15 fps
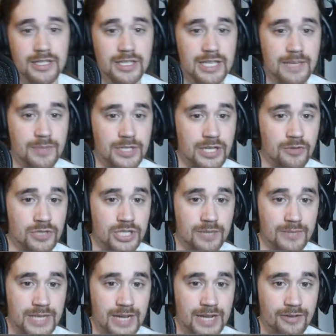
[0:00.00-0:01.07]
Keep it, don't
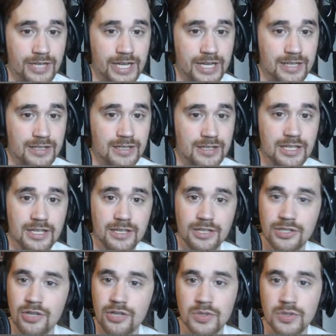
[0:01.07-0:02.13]
jump down yet.
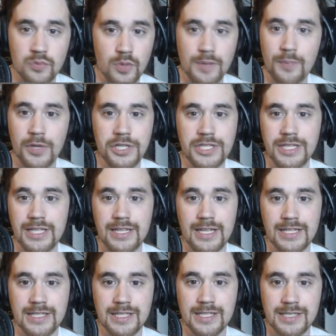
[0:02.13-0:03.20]
There's always one person that
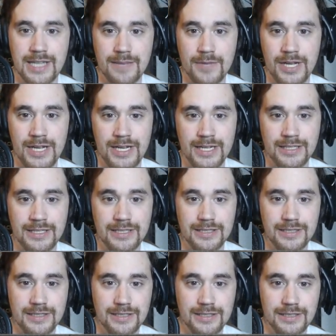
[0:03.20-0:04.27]
likes to stay behind.
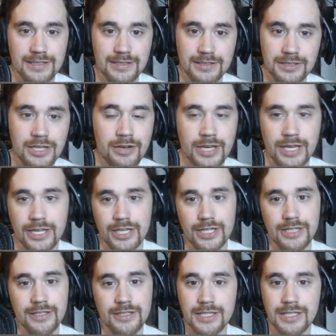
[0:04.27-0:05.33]
Okay,
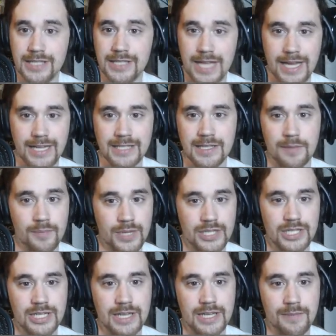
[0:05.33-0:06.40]
good, because that is a
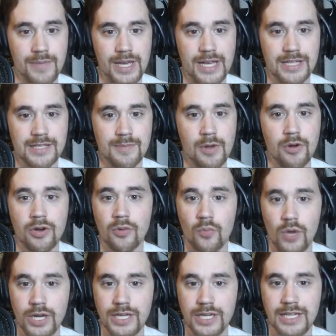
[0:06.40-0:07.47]
bitch to get back. Smoker
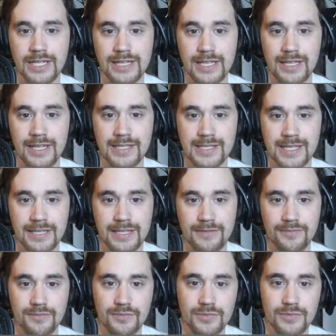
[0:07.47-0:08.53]
wanted to get that last
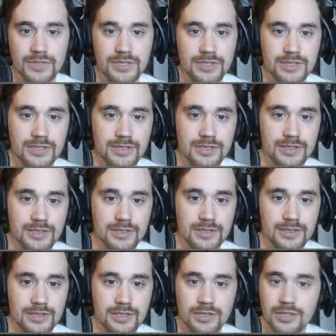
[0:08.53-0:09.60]
second.
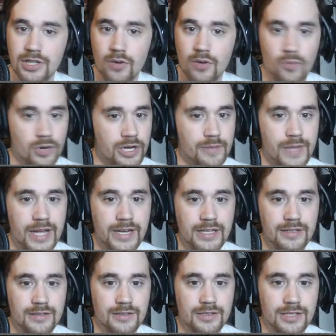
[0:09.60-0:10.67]
Don't worry about
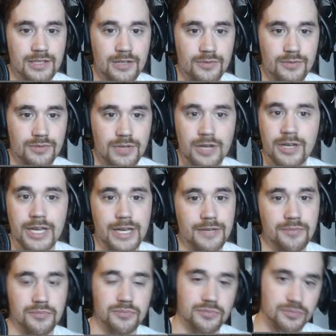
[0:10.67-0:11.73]
it. Don't. Okay,
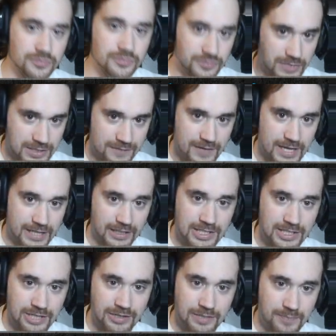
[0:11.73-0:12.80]
that's fine. At
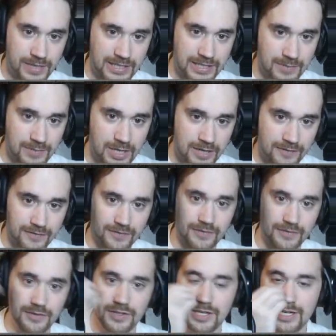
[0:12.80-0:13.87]
least you picked him off.
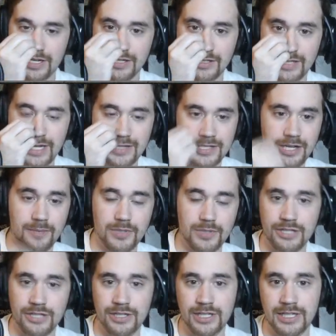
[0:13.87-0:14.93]
Now's the
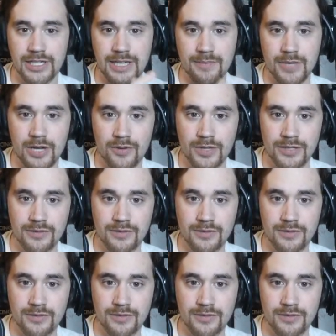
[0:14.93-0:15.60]
opportunity to keep going.